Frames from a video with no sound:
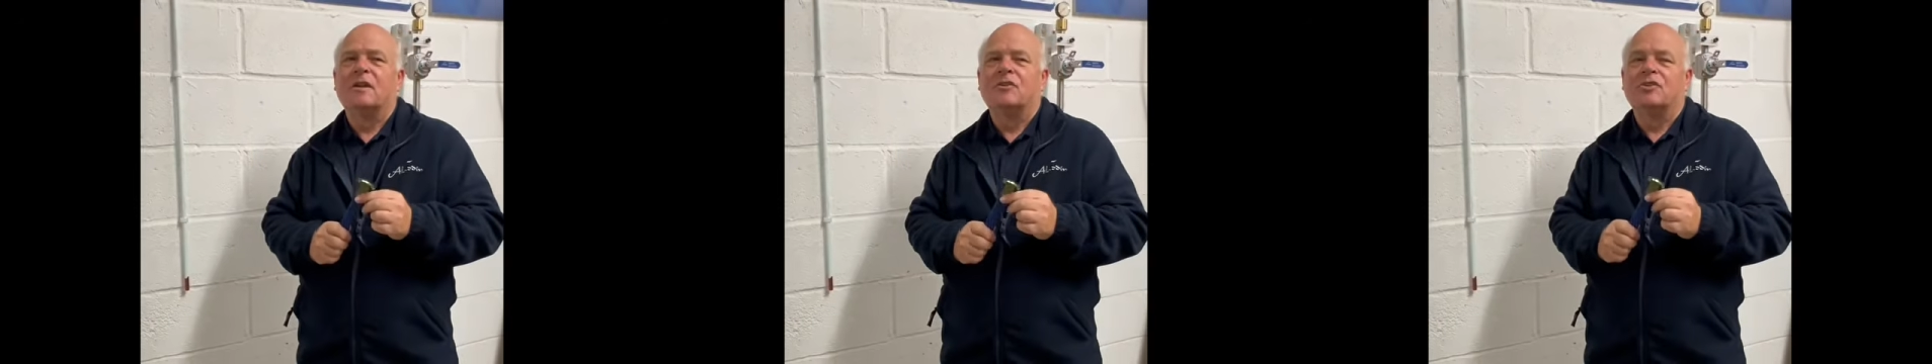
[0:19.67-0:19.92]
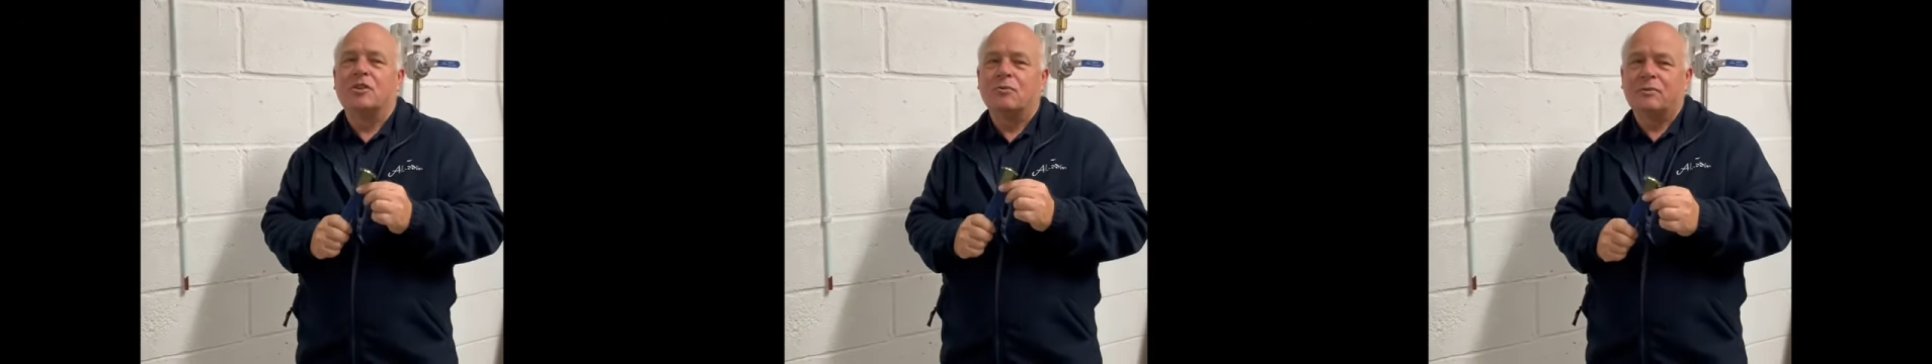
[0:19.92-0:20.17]

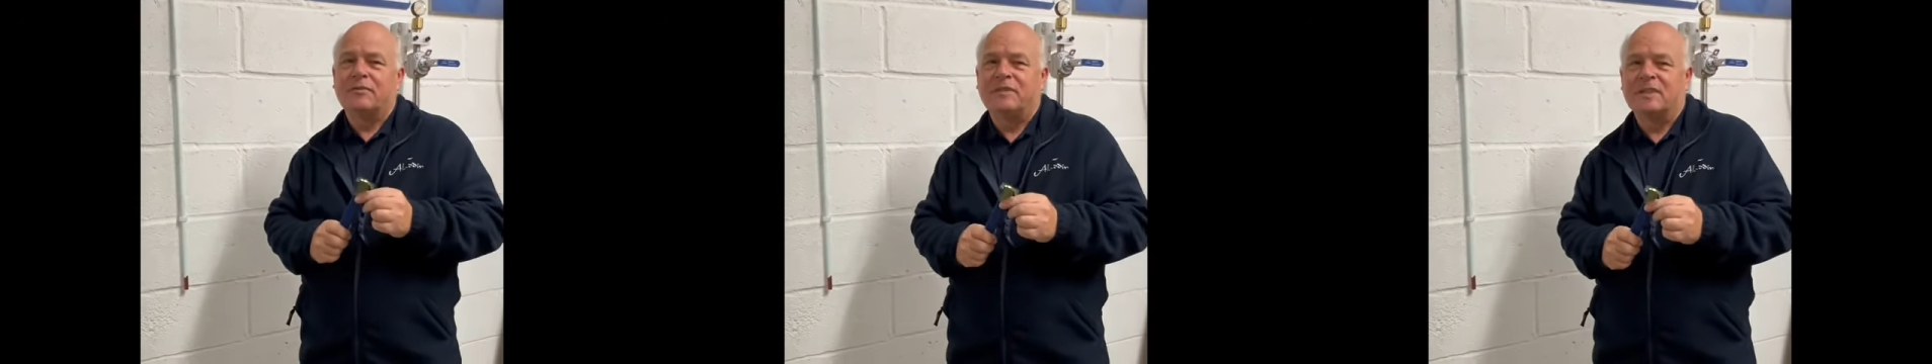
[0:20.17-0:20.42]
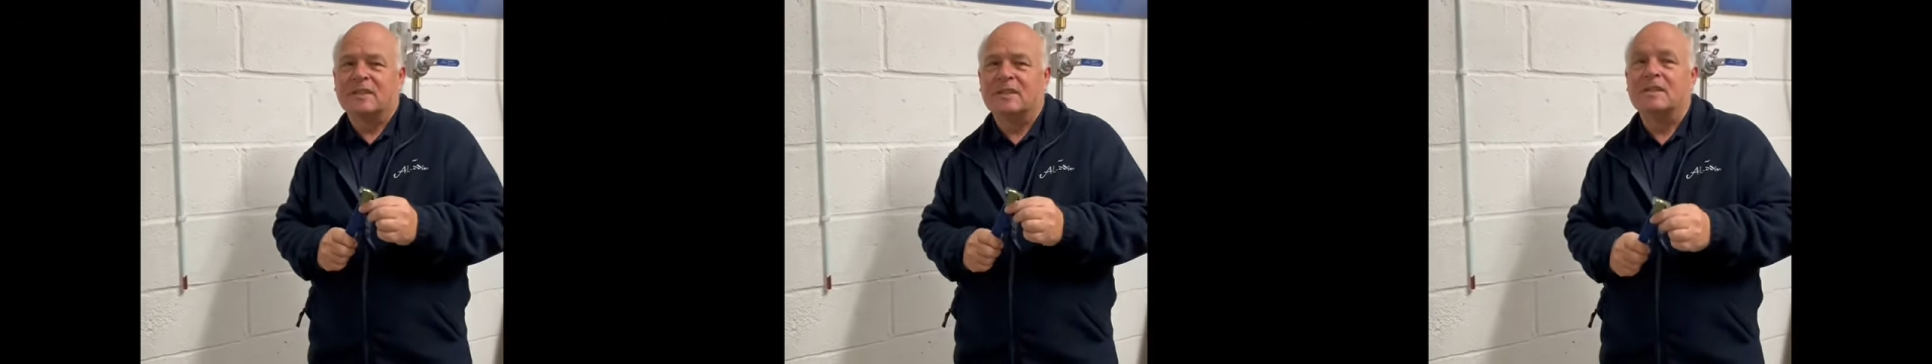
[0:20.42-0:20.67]
solder
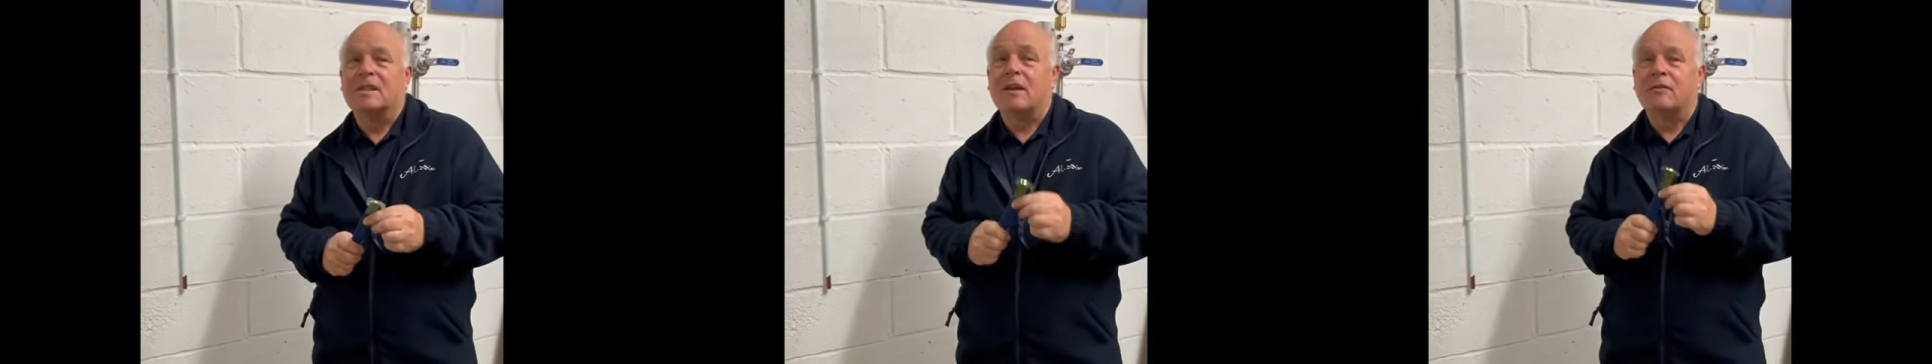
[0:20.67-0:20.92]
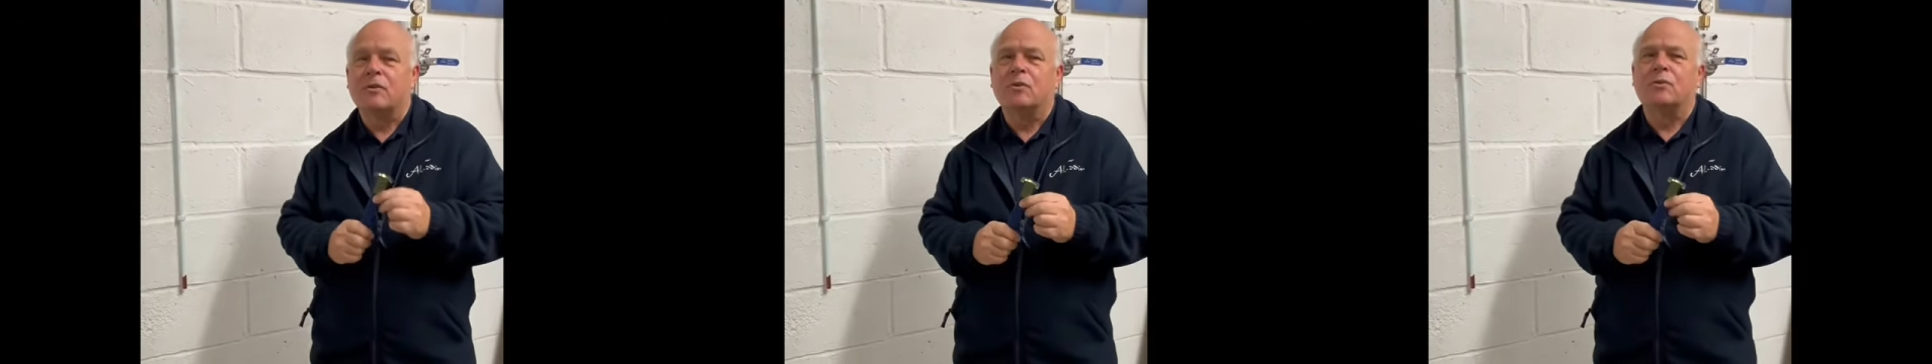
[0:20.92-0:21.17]
fittings
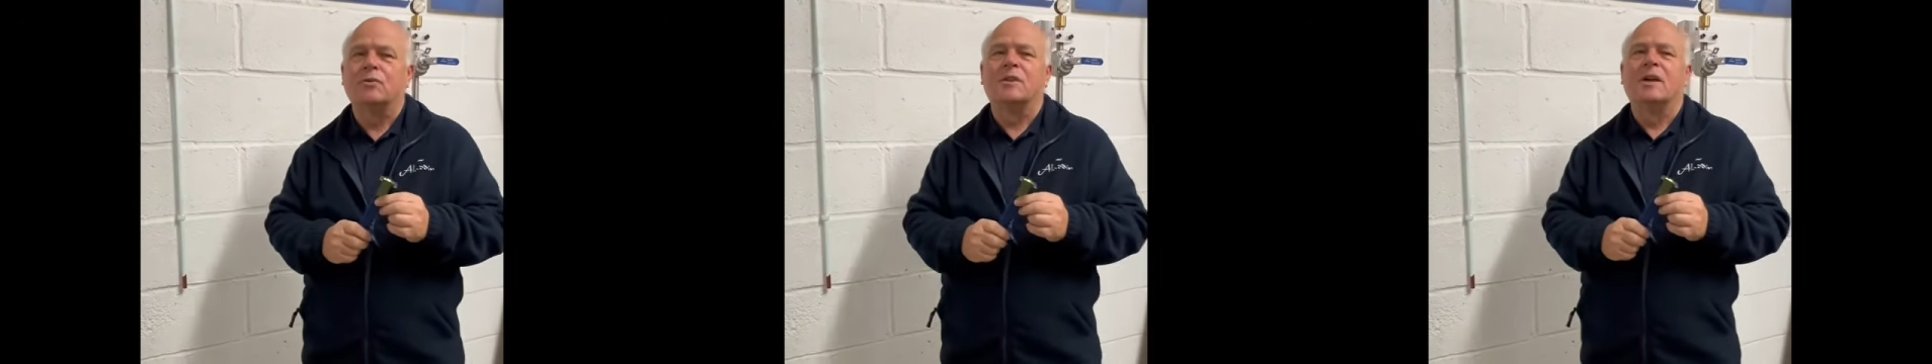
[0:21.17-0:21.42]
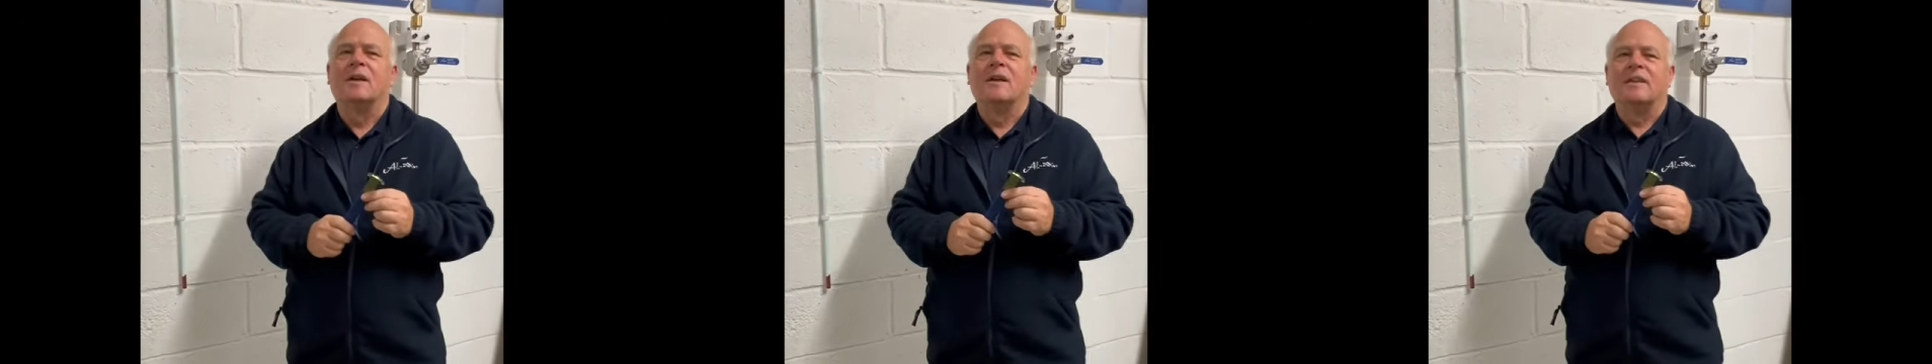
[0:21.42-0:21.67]
and of course